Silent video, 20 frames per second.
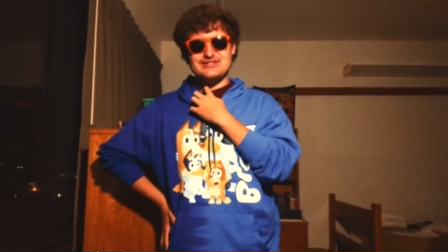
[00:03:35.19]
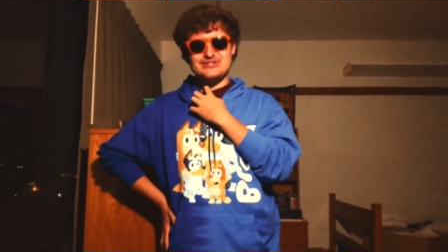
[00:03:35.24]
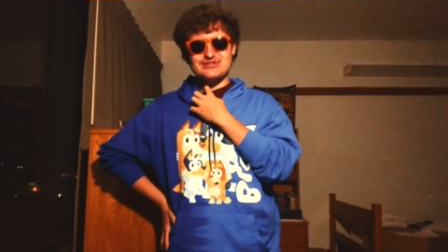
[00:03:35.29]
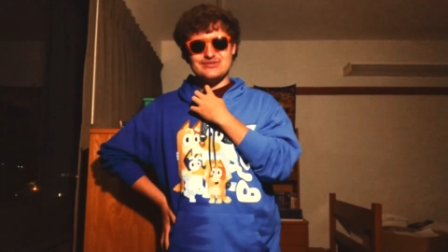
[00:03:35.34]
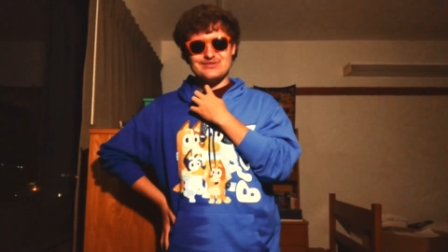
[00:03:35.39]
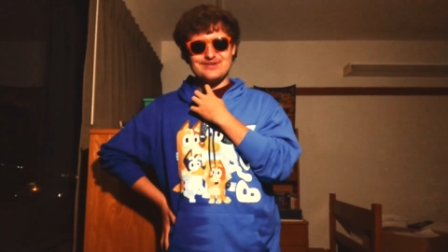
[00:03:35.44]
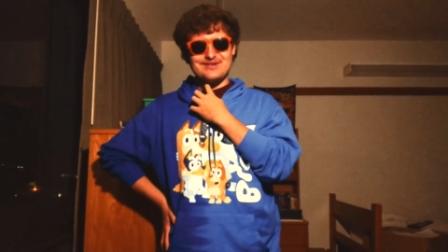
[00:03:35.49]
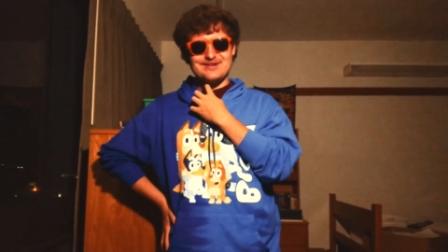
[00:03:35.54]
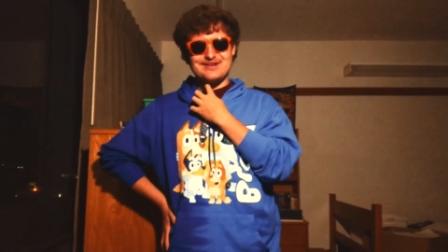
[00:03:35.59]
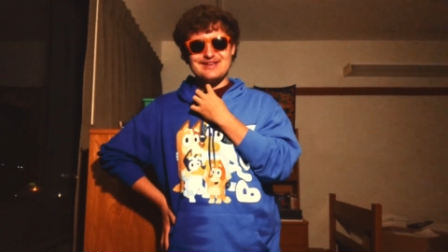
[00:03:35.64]

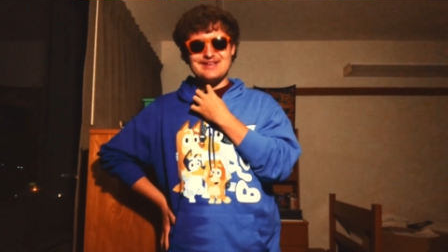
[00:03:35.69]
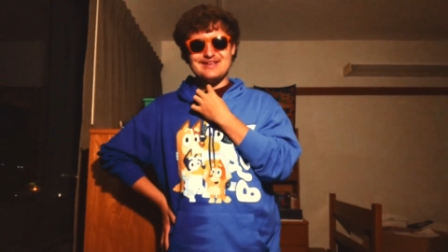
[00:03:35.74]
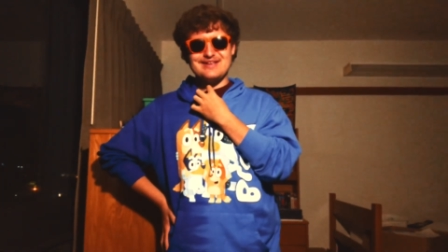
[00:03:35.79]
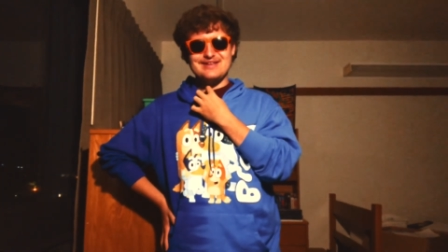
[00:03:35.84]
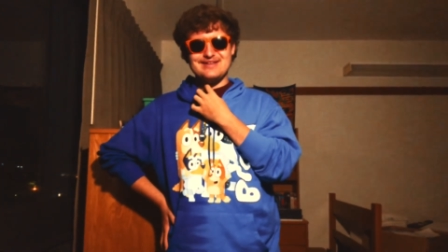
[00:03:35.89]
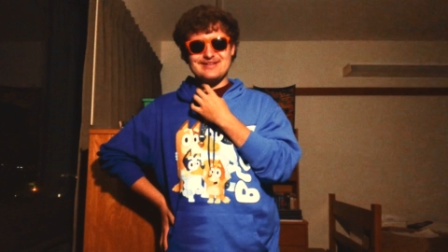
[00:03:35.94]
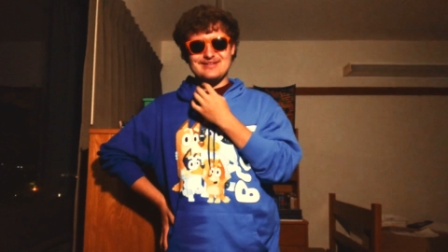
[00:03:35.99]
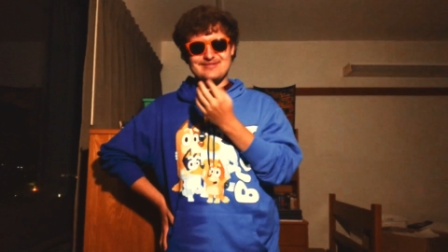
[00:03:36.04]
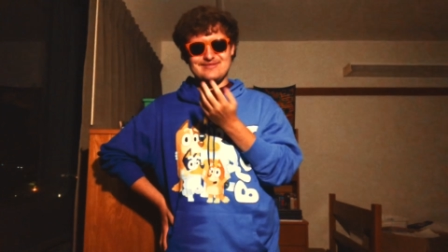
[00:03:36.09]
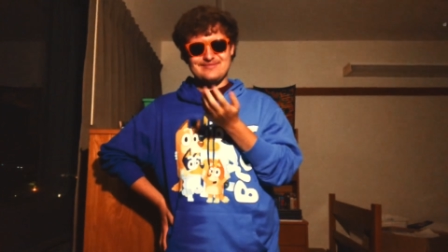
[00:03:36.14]
story.
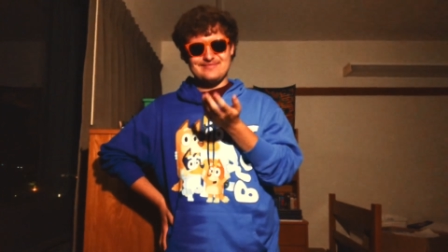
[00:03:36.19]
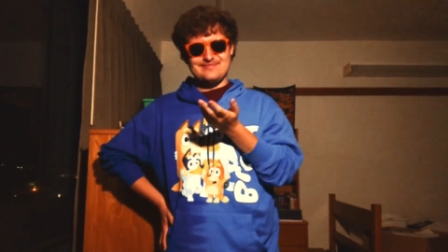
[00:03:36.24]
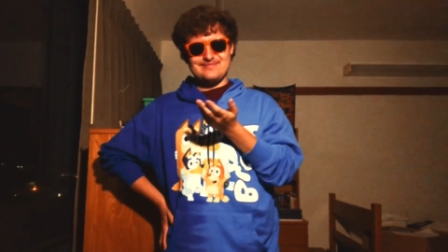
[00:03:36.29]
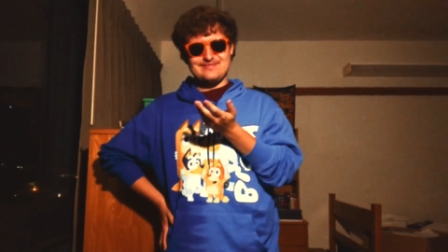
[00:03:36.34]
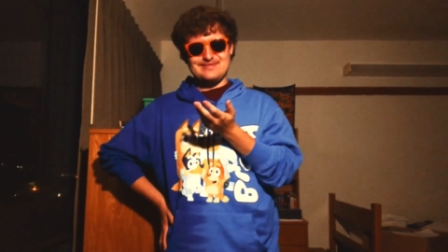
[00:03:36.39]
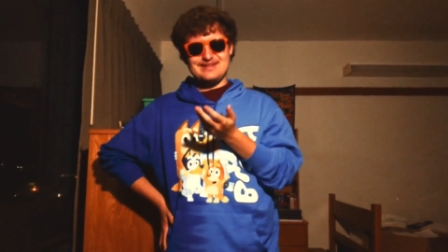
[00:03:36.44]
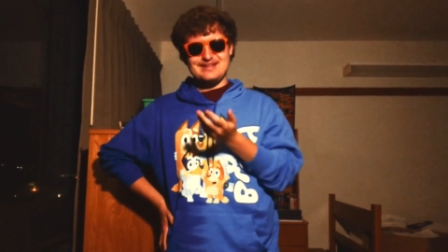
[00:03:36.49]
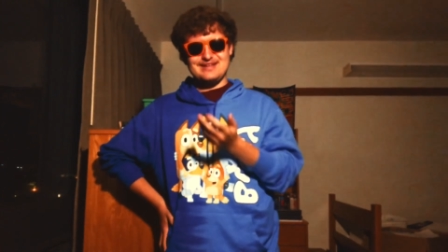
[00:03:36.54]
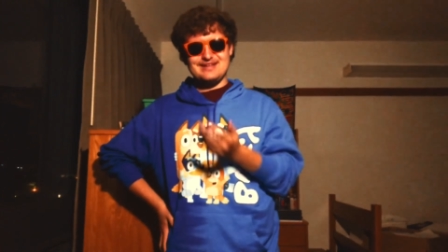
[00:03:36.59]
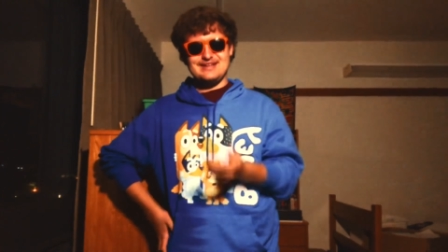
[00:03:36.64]

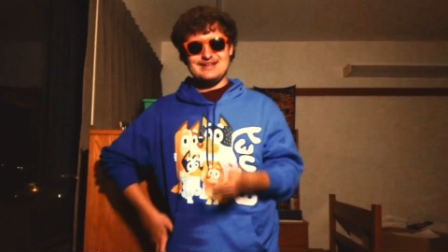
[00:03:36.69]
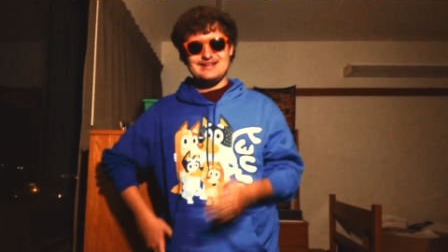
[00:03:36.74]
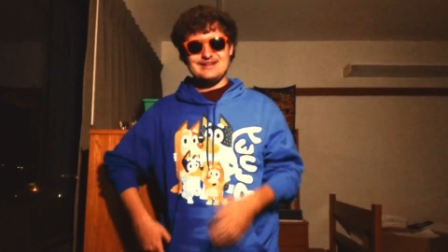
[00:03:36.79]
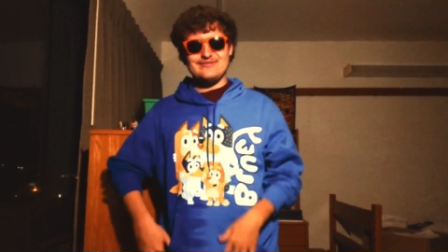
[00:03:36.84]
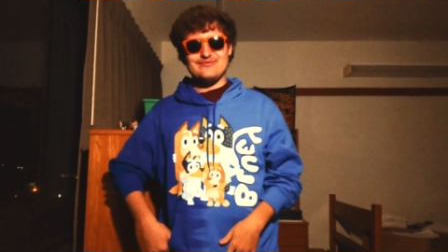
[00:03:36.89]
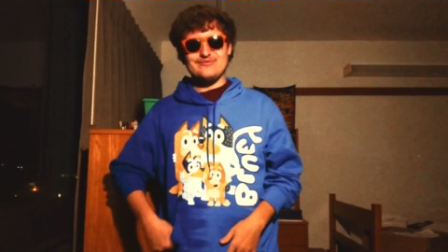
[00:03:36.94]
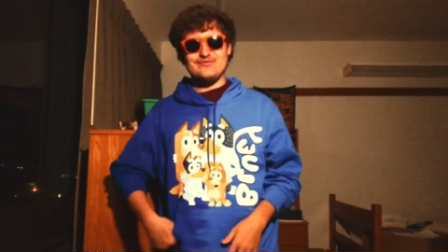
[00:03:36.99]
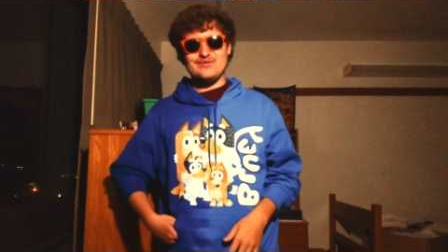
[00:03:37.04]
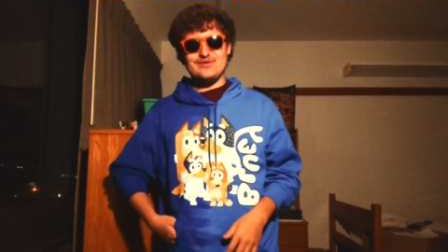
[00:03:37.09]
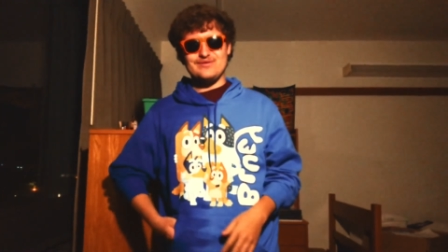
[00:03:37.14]

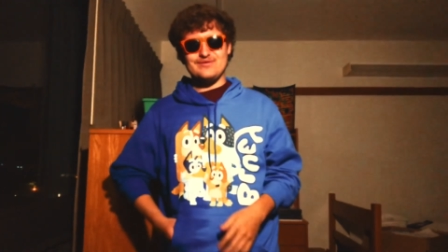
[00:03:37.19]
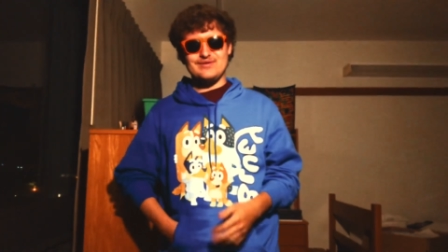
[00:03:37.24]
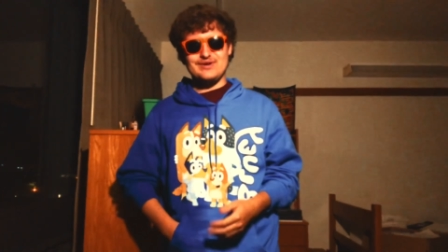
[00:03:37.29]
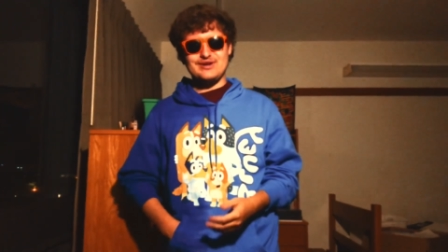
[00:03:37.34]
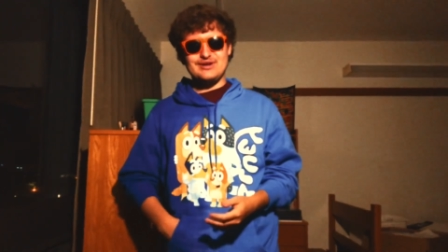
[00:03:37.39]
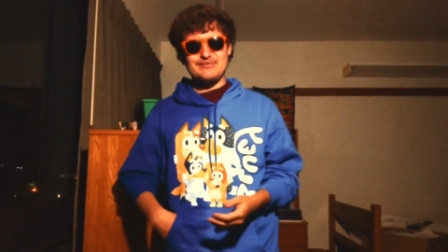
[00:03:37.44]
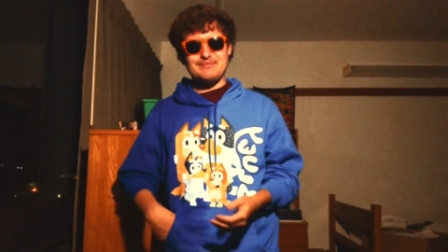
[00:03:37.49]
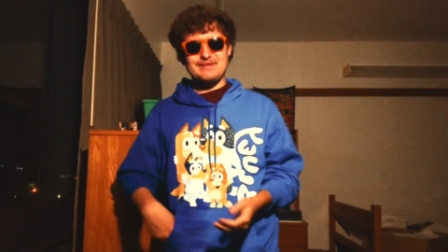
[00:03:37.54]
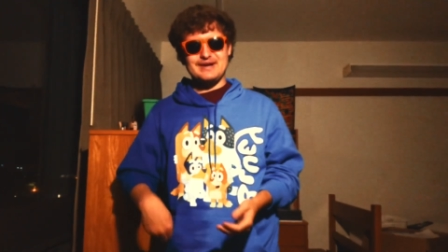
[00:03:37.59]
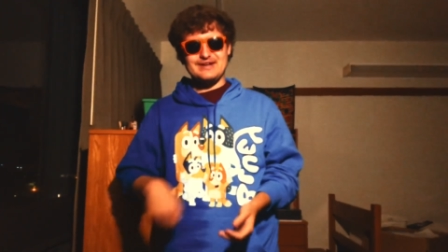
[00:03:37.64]

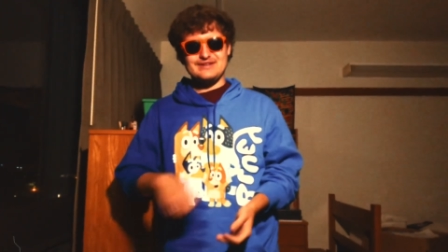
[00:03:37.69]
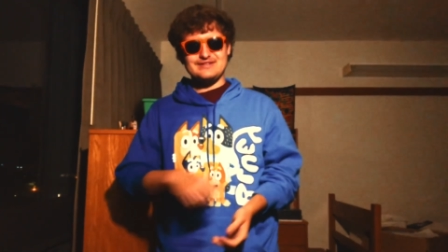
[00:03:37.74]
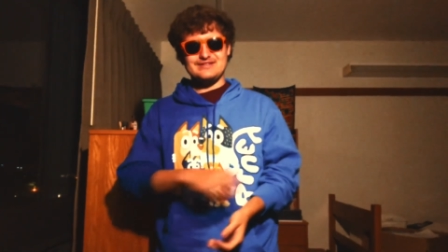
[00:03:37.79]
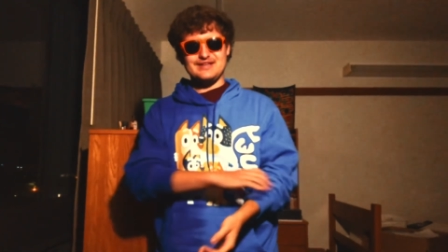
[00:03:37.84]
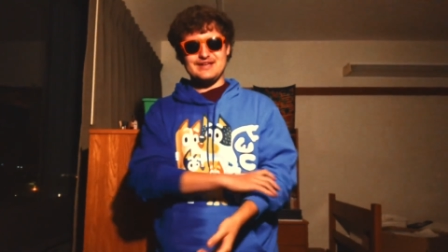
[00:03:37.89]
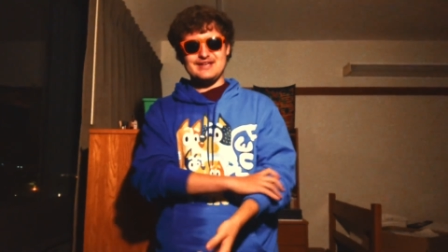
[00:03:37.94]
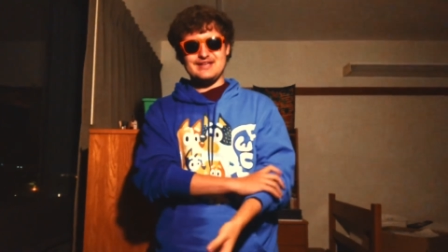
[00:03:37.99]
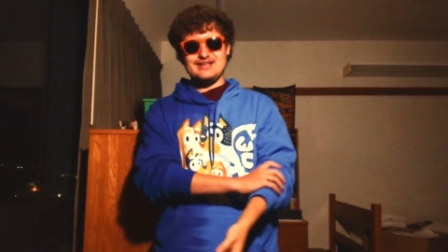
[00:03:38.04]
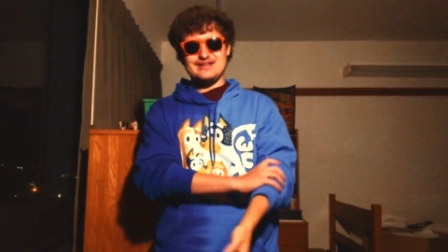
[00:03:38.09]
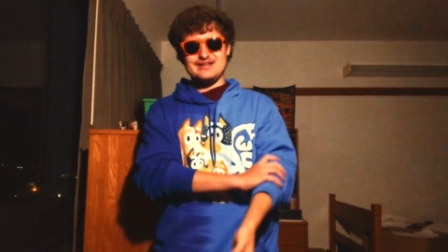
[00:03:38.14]
One about,
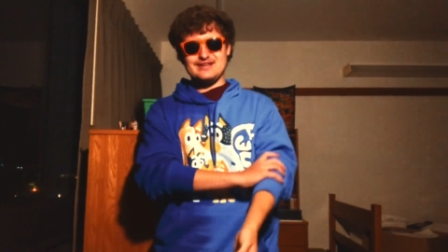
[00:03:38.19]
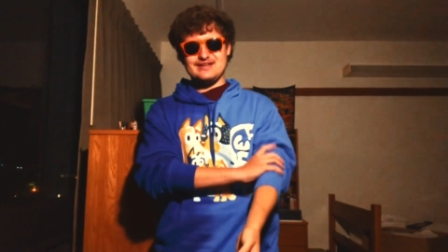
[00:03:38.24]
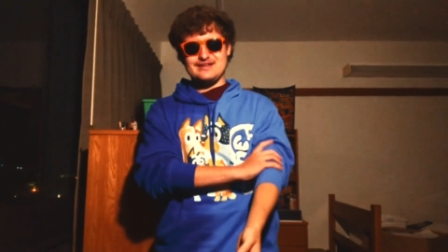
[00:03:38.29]
like,